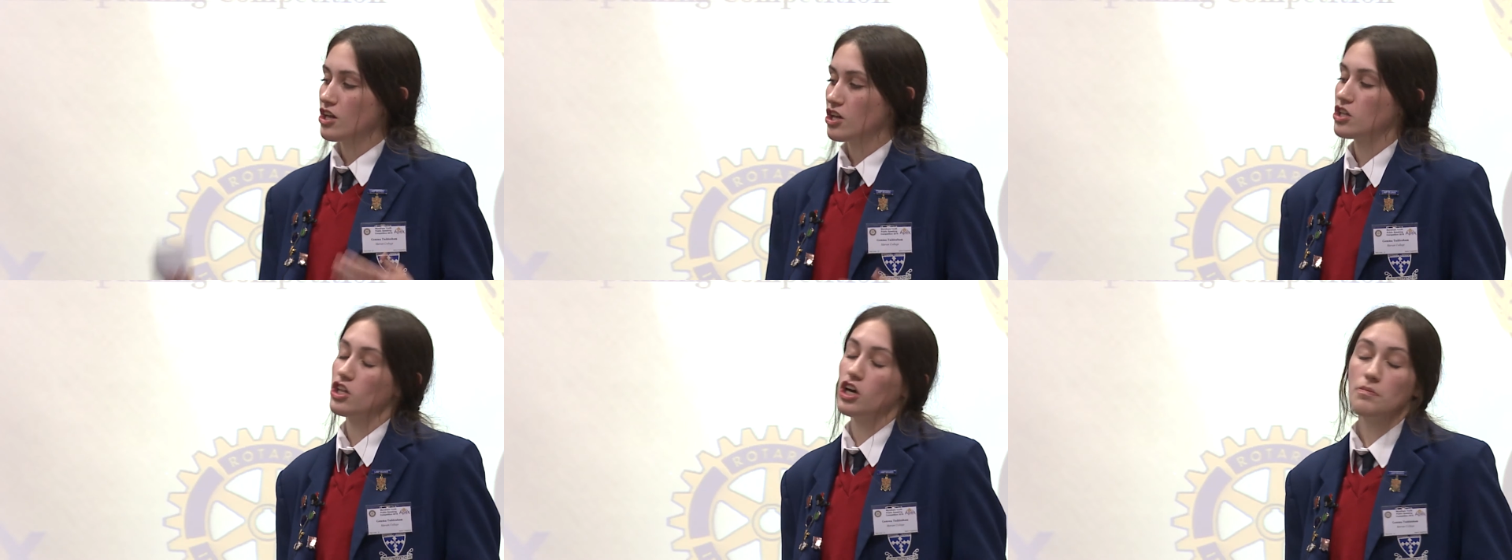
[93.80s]

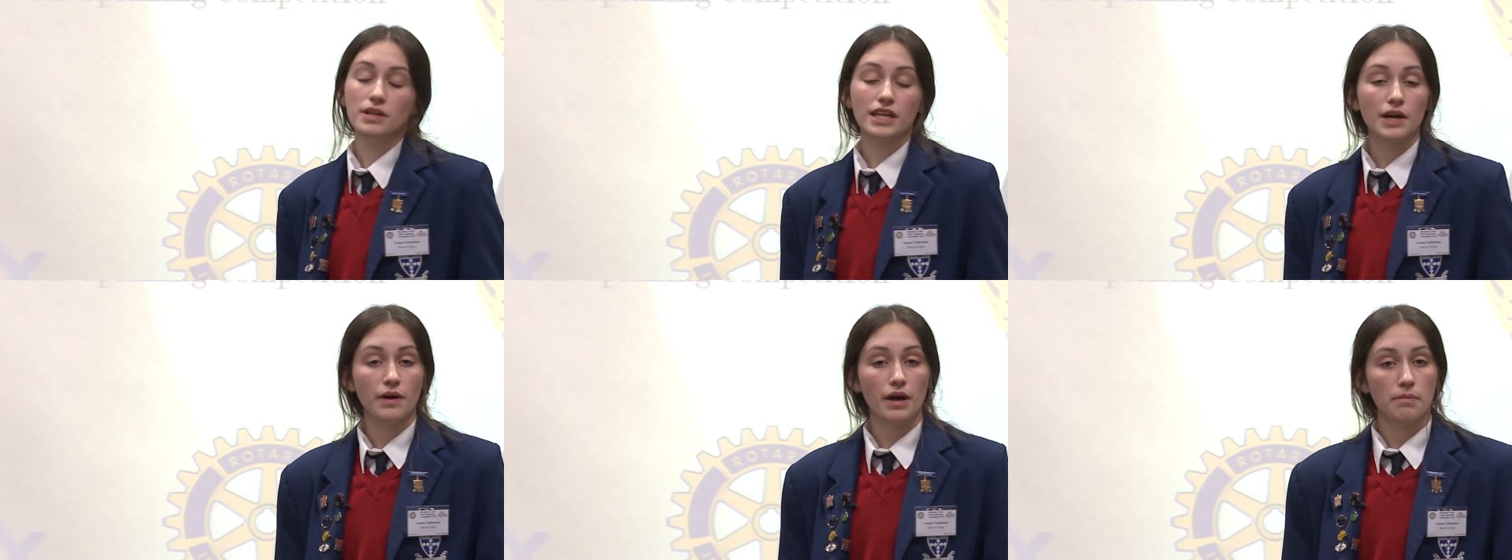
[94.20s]

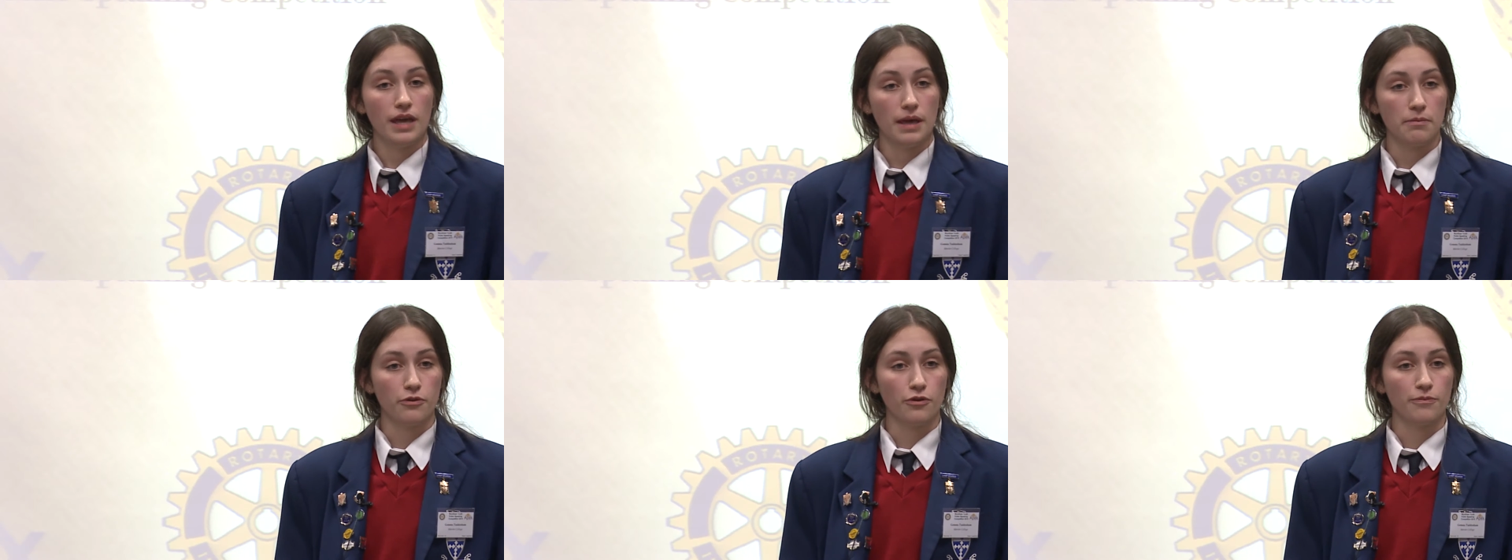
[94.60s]
Globally aware
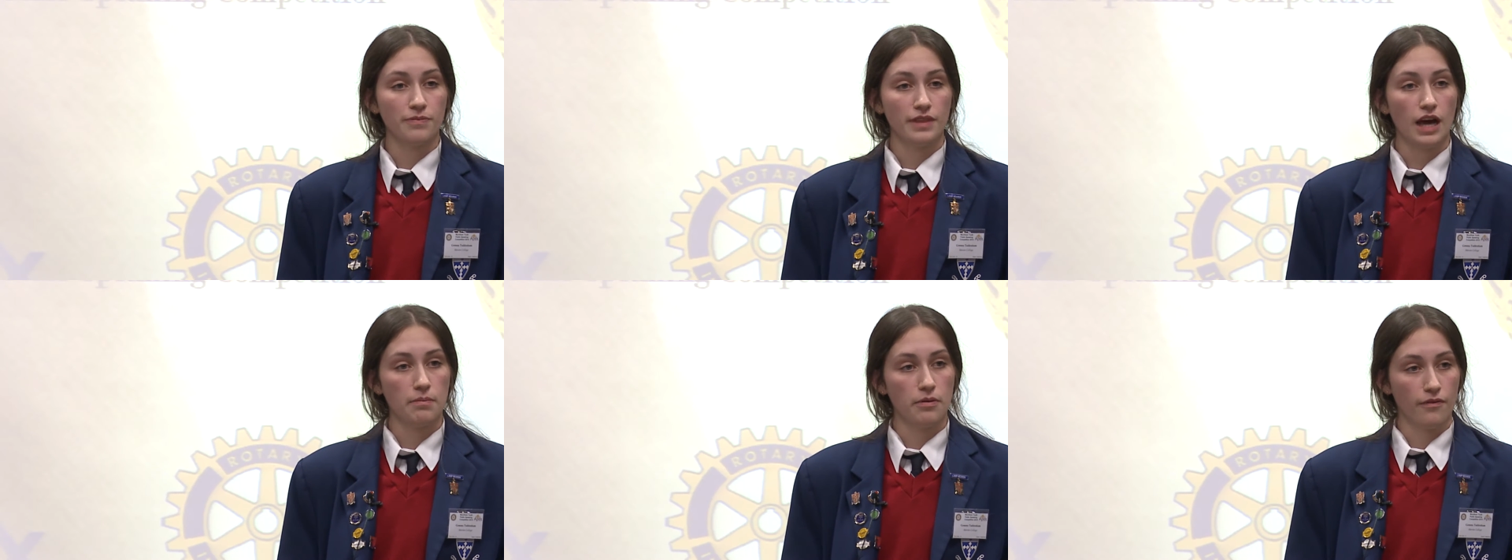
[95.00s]
people
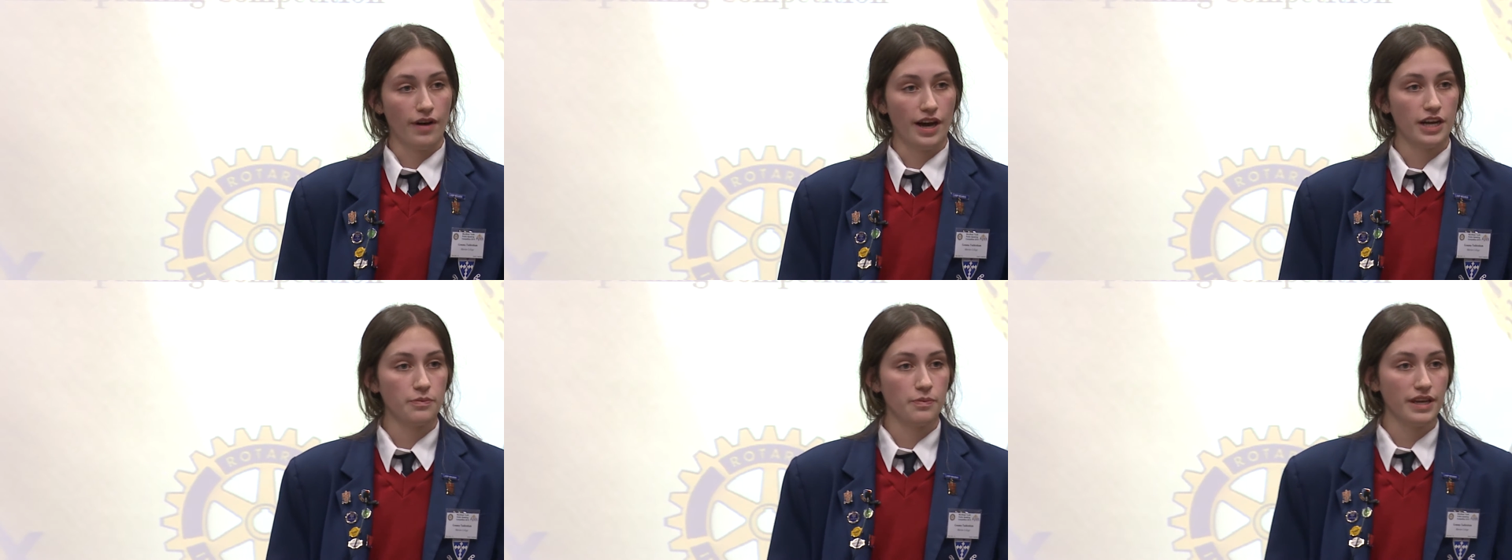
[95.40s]
are
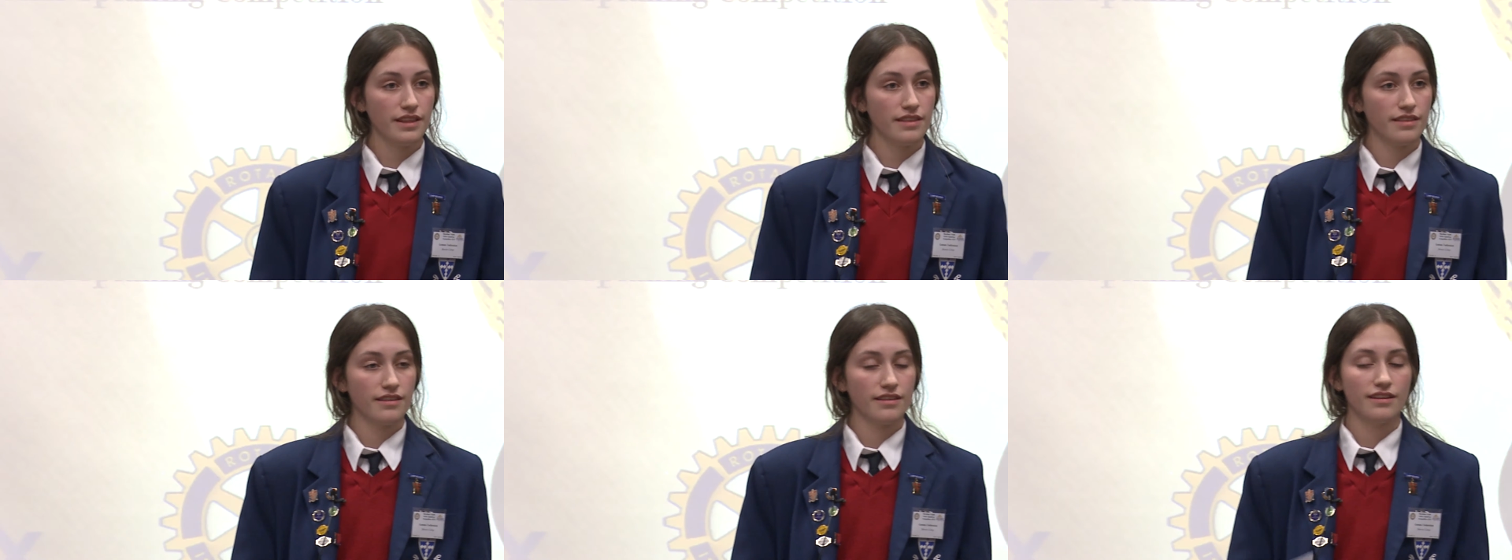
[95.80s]
provided with
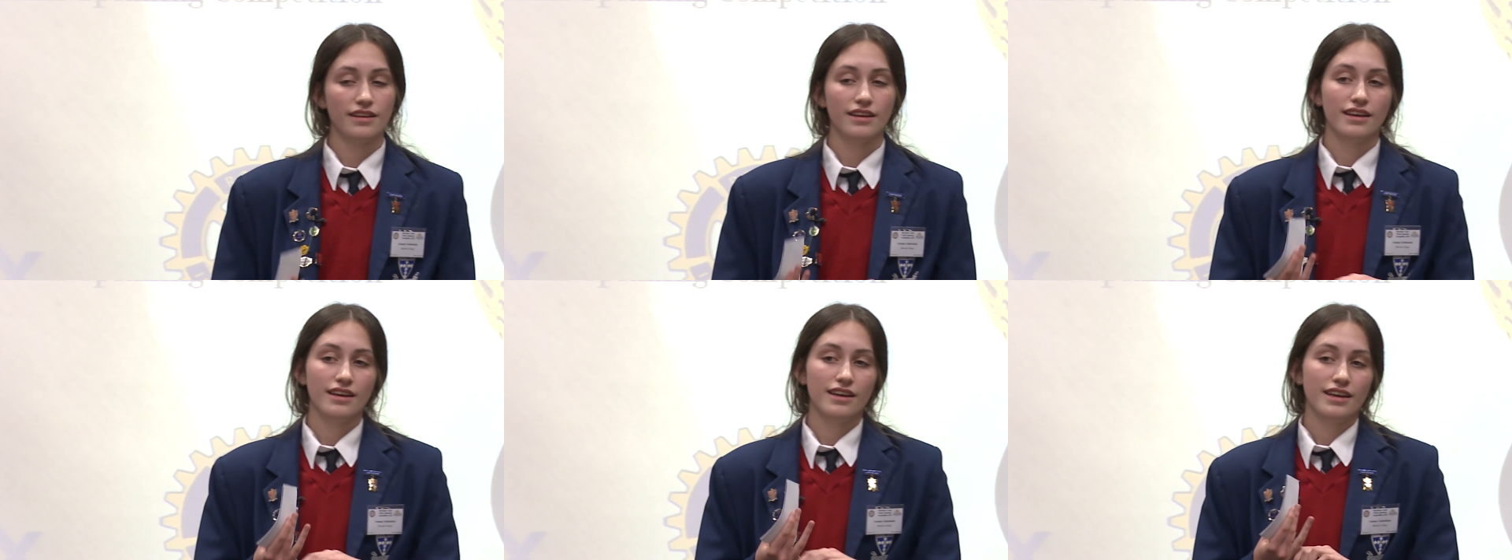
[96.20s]

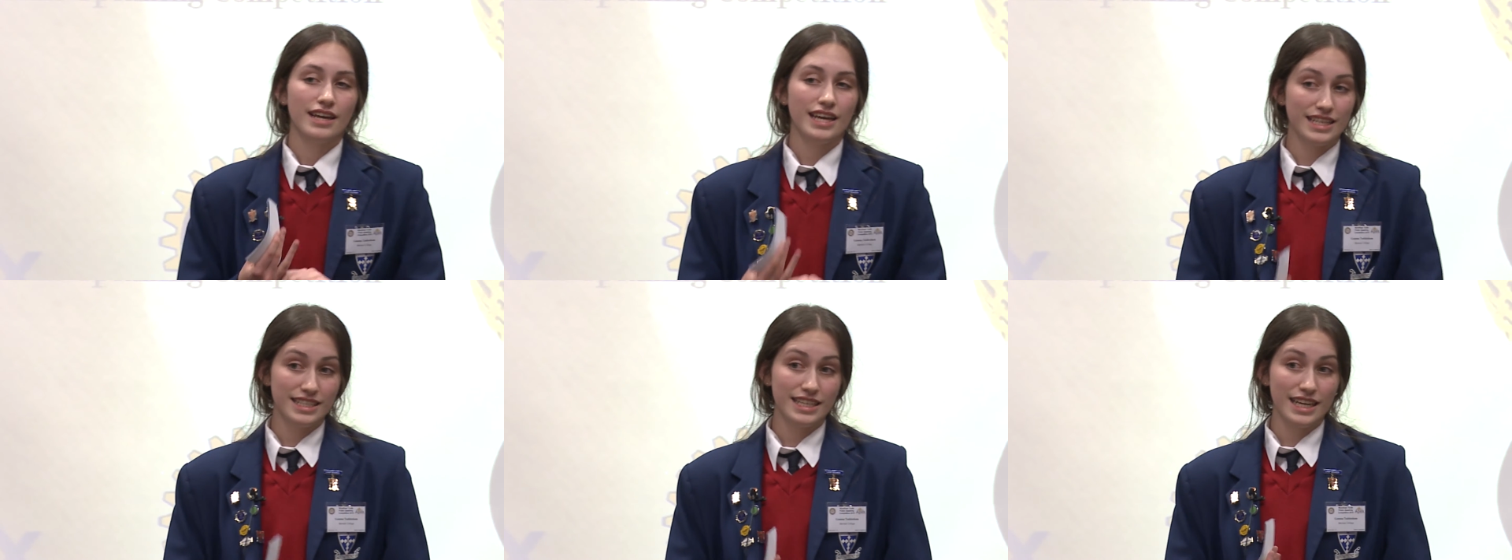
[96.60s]

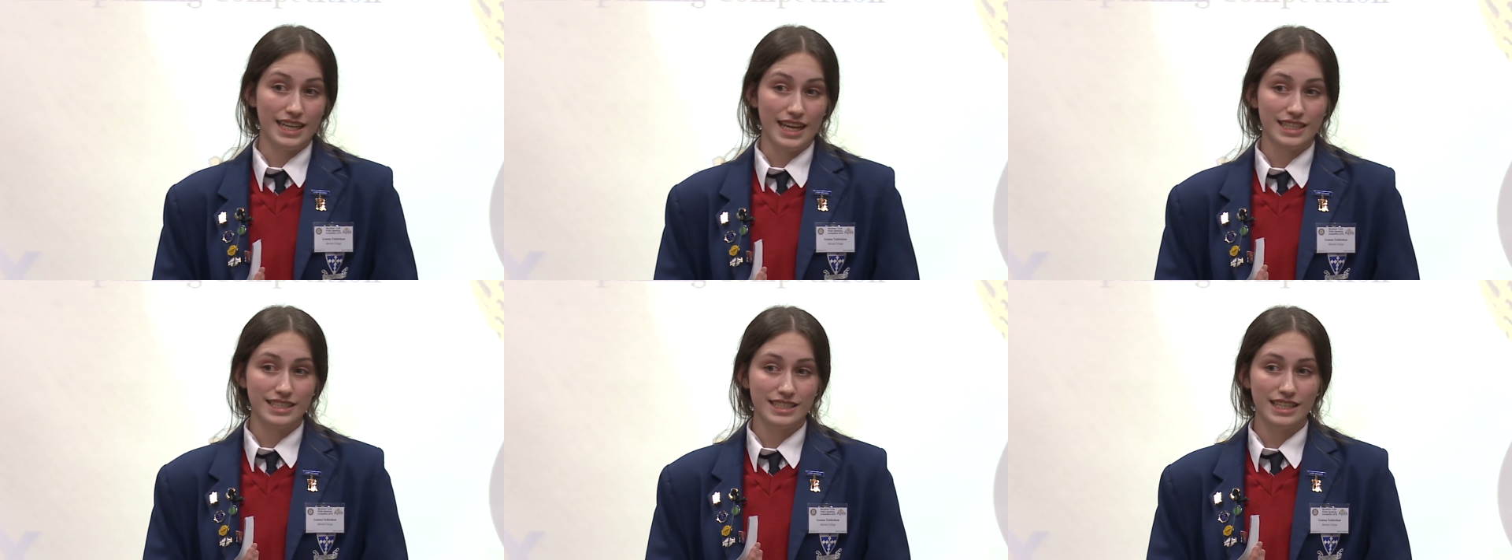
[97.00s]

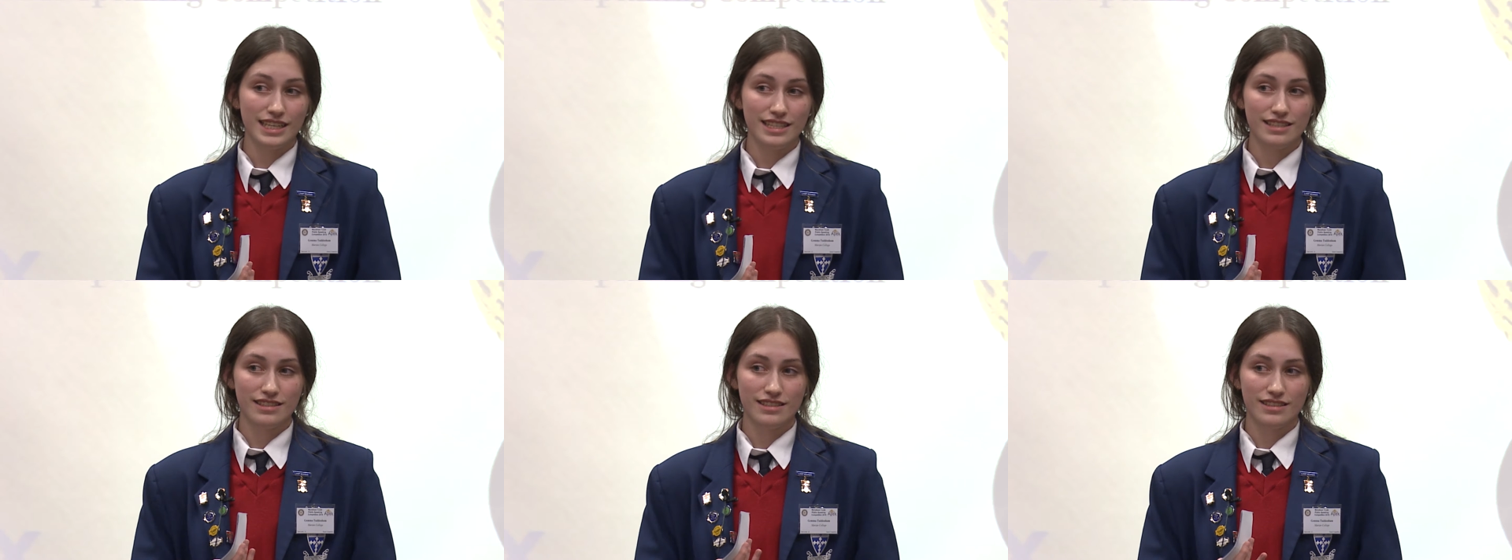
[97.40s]

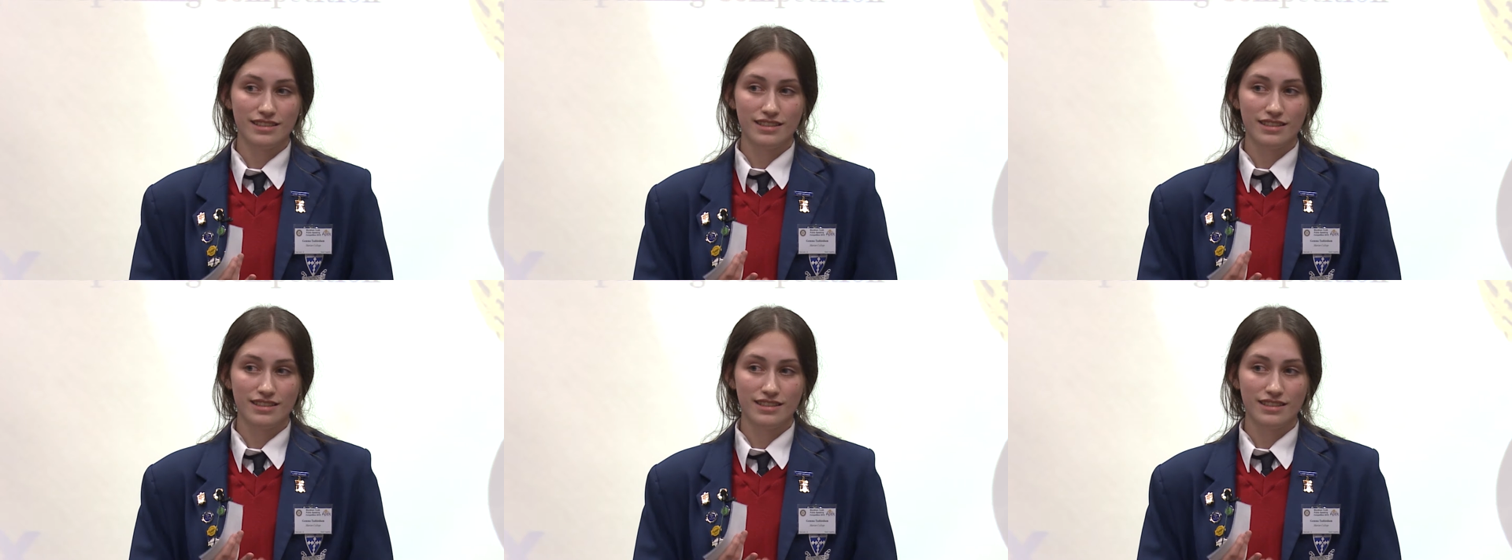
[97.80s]
interconnectedness,